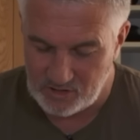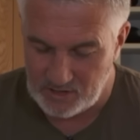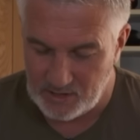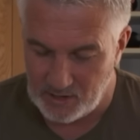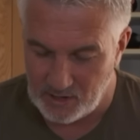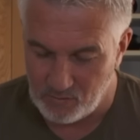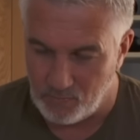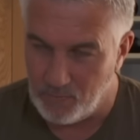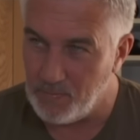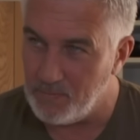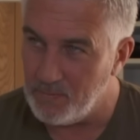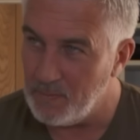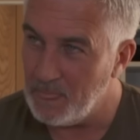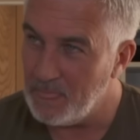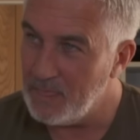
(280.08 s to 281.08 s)
it and it goes whoop.
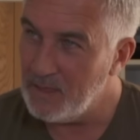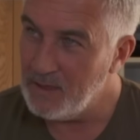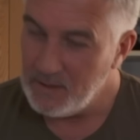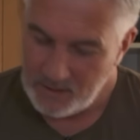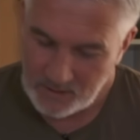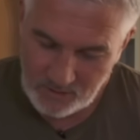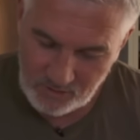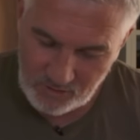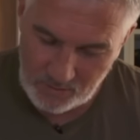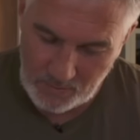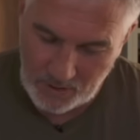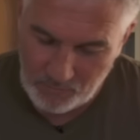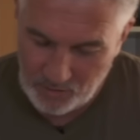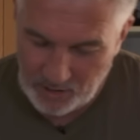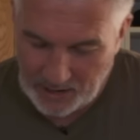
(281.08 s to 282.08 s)
So
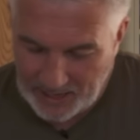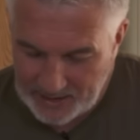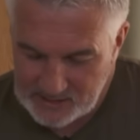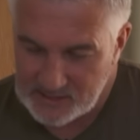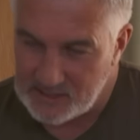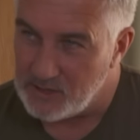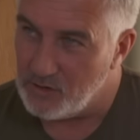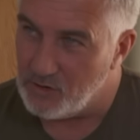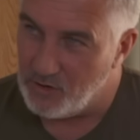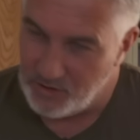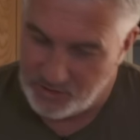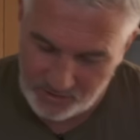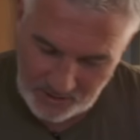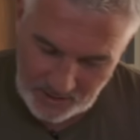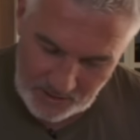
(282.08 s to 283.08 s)
I'm relaxing it all the
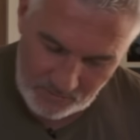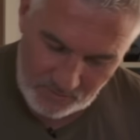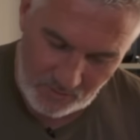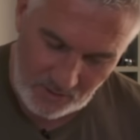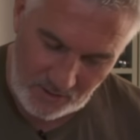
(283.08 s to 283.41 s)
time so